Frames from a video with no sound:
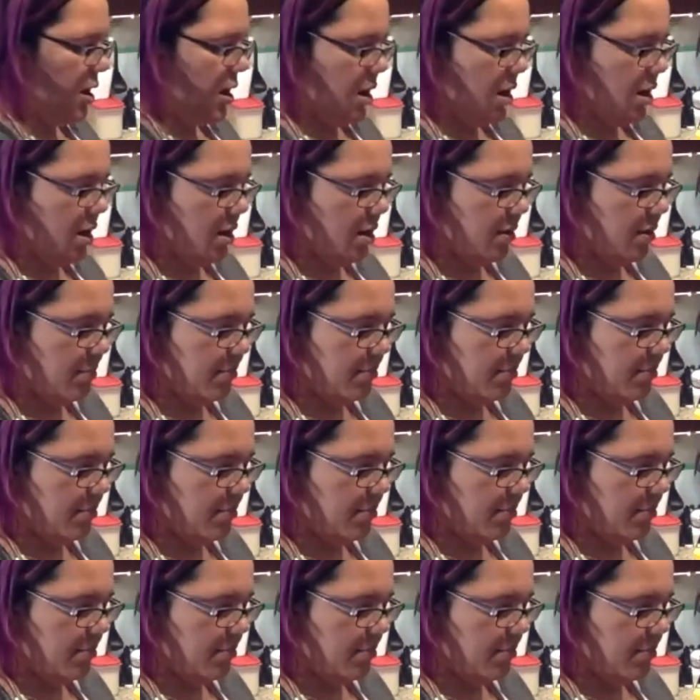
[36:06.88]
Um,
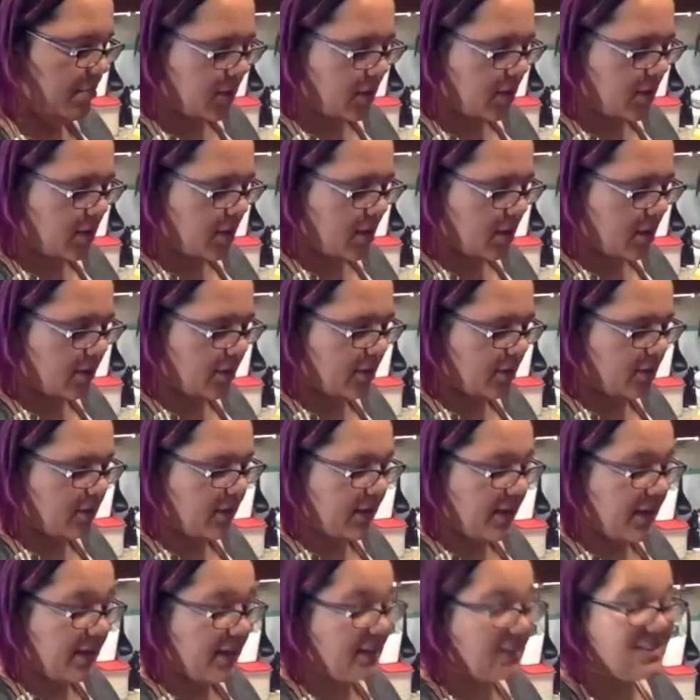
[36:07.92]
the
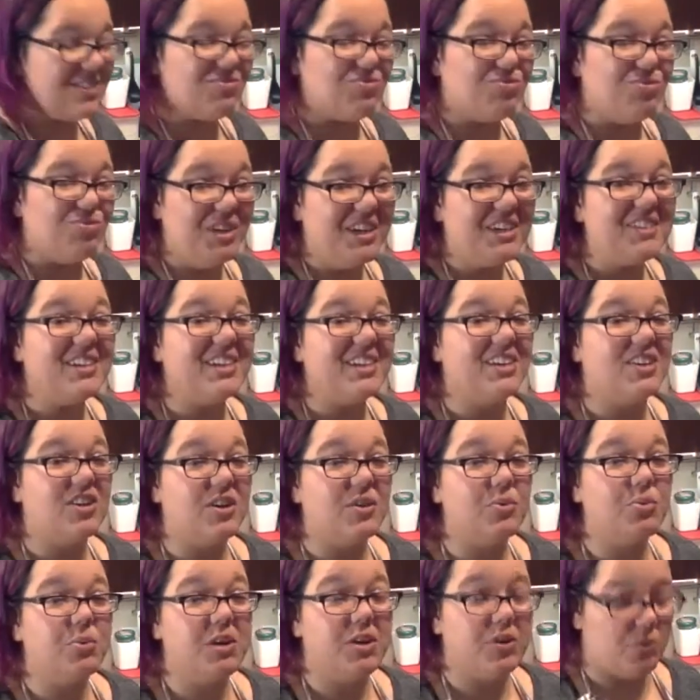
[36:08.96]
leek is really
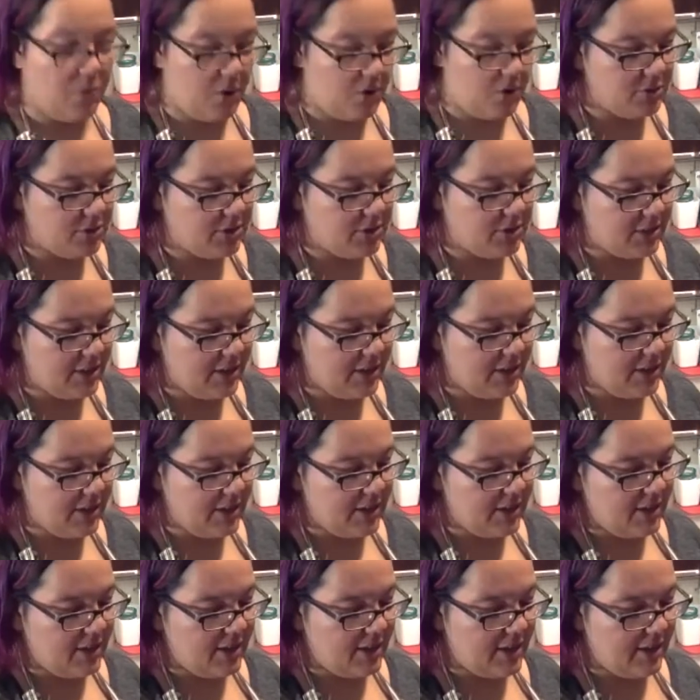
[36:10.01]
good when you roast it.
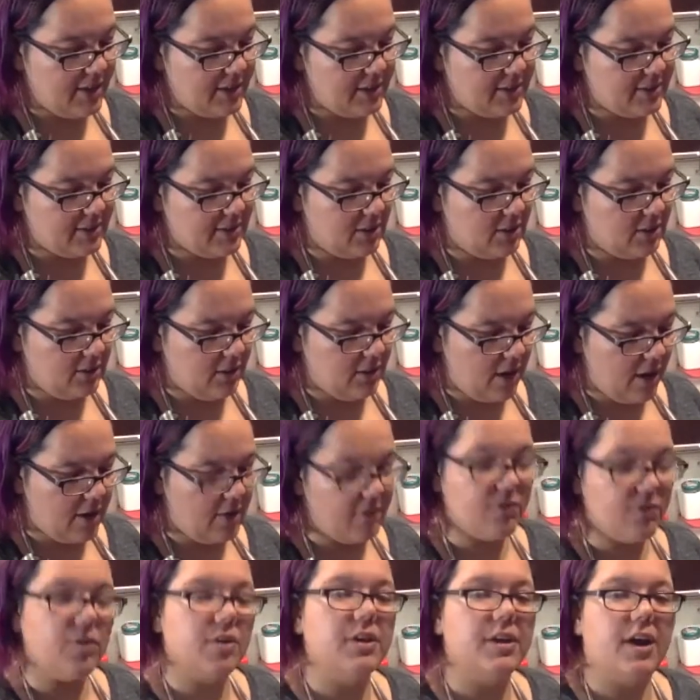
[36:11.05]
It gets a lot of
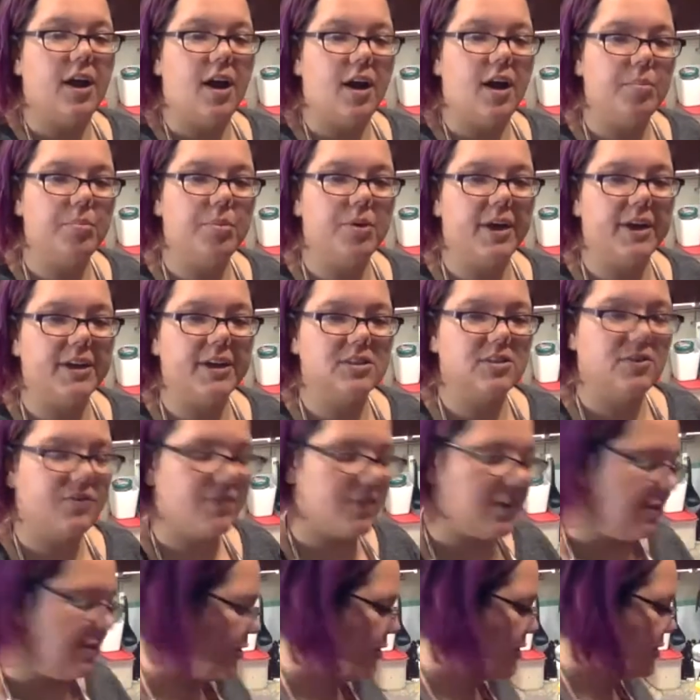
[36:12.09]
really complex
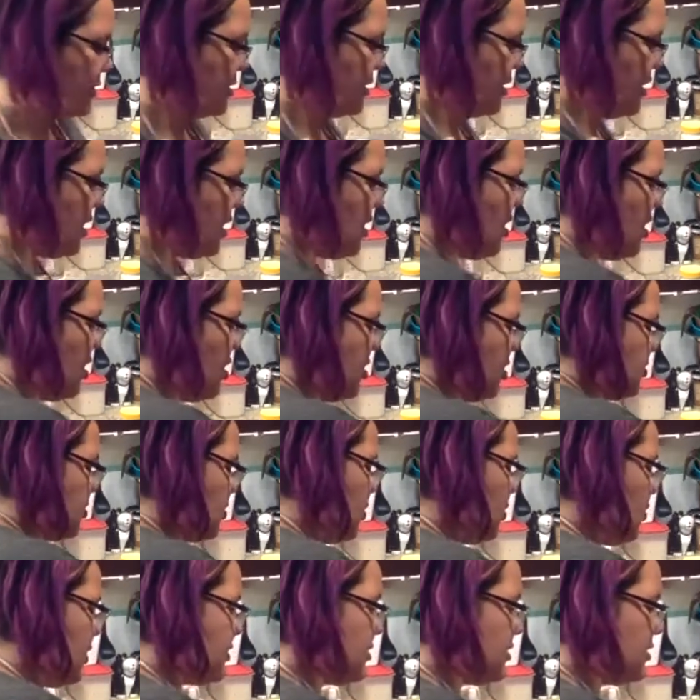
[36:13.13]
flavors.
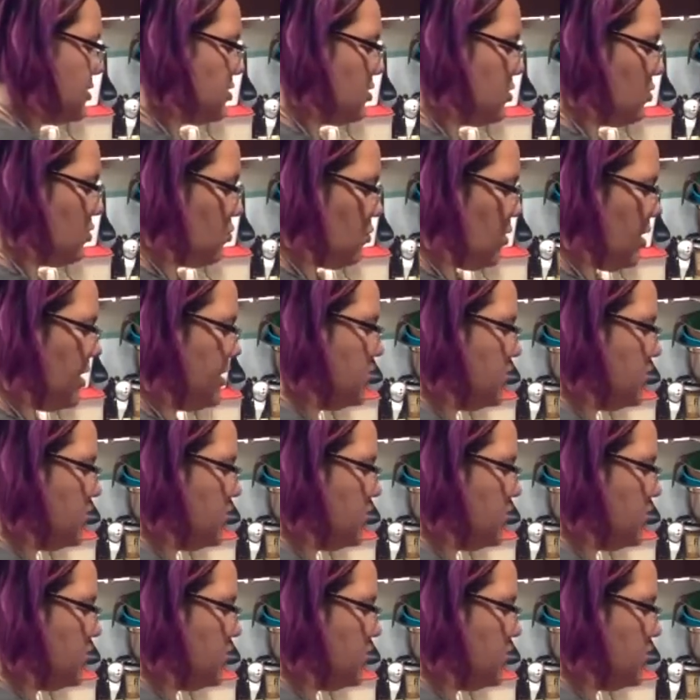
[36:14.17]
So it does a great